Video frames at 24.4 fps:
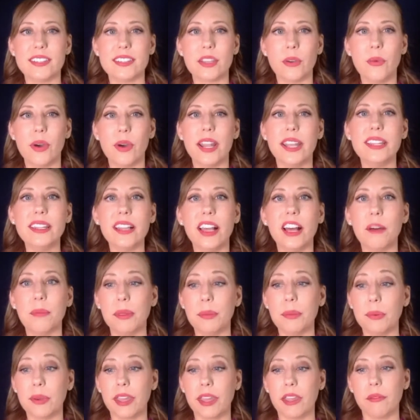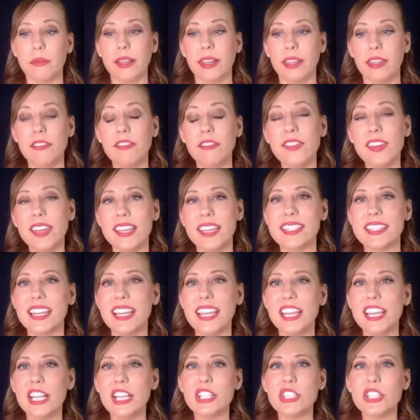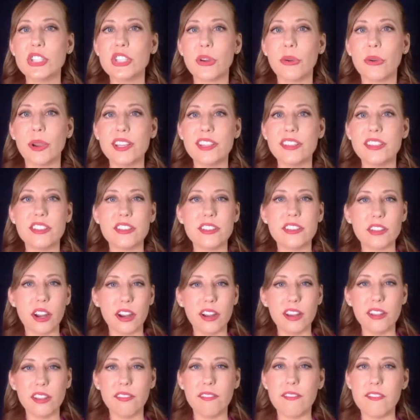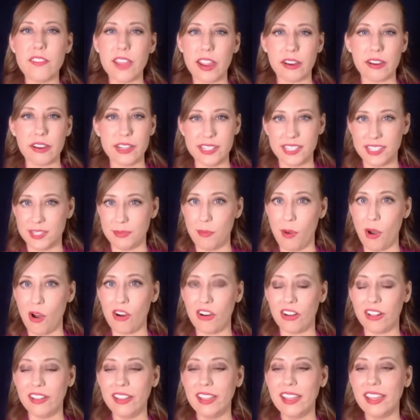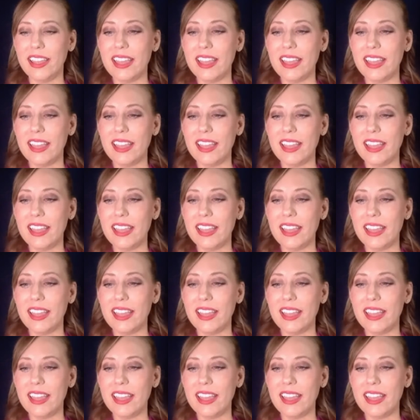I wanted to help people get really fit. So I started very small,